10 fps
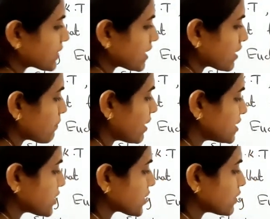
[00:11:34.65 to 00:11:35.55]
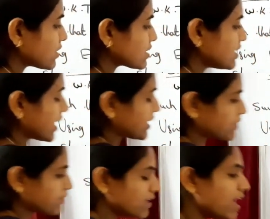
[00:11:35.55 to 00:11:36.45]
Remainder equal to 8.
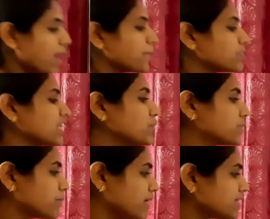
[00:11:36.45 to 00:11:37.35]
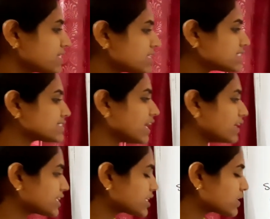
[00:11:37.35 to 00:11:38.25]
Now remainder is not
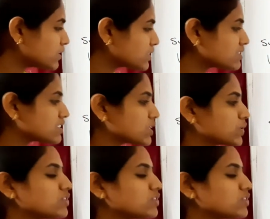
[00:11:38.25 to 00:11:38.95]
equal to 0.